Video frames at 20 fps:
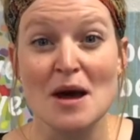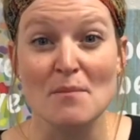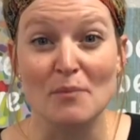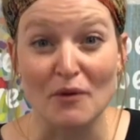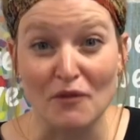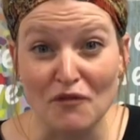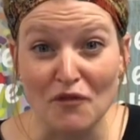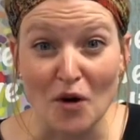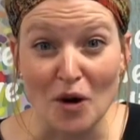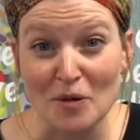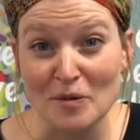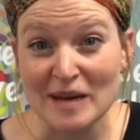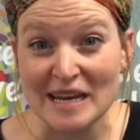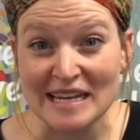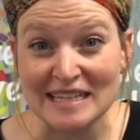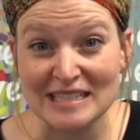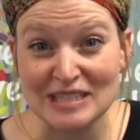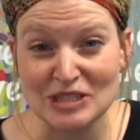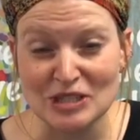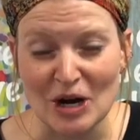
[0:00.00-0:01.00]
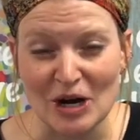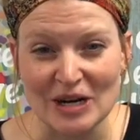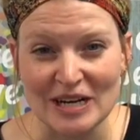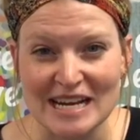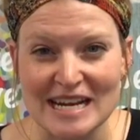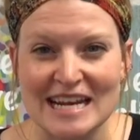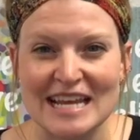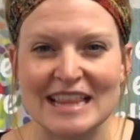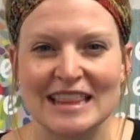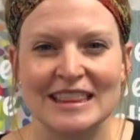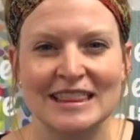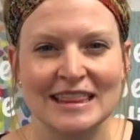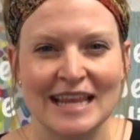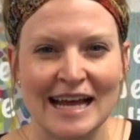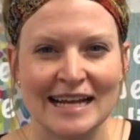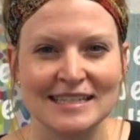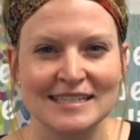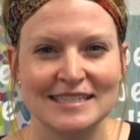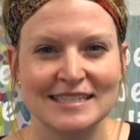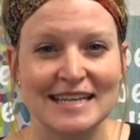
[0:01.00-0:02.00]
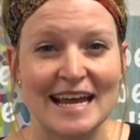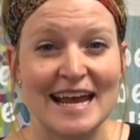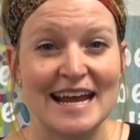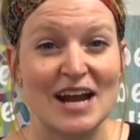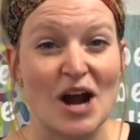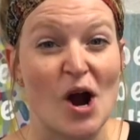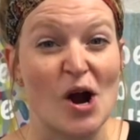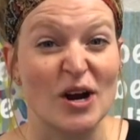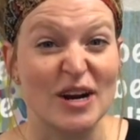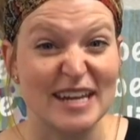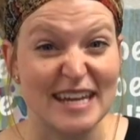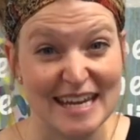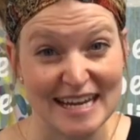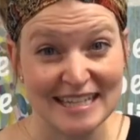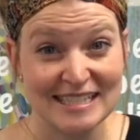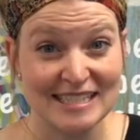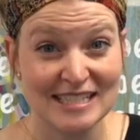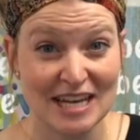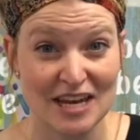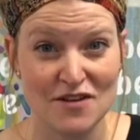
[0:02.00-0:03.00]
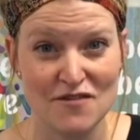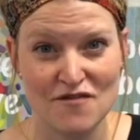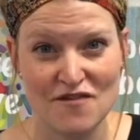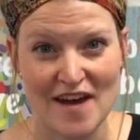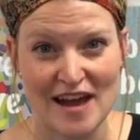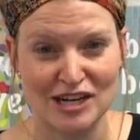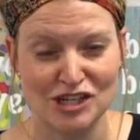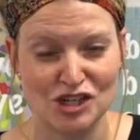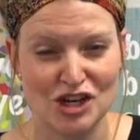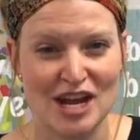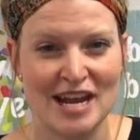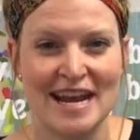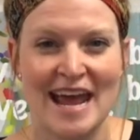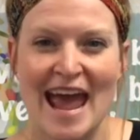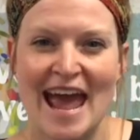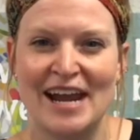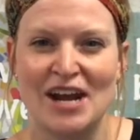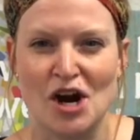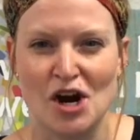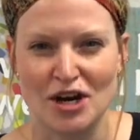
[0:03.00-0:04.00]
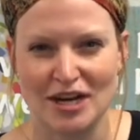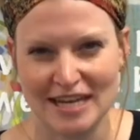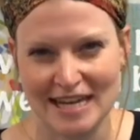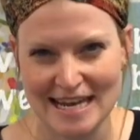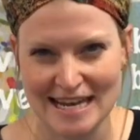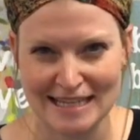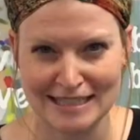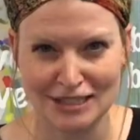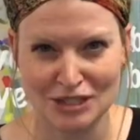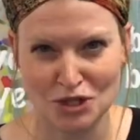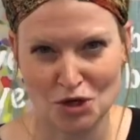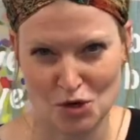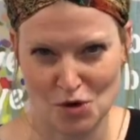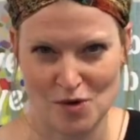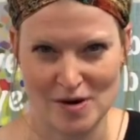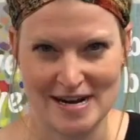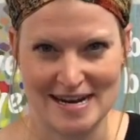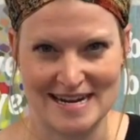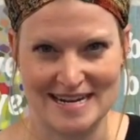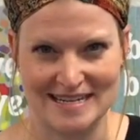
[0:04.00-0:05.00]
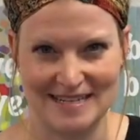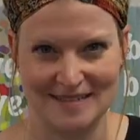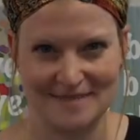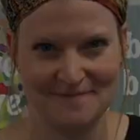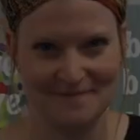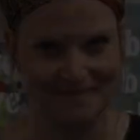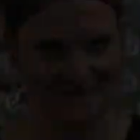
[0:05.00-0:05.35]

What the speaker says: Before we get started, let's say our kids' confession and our kids' creed.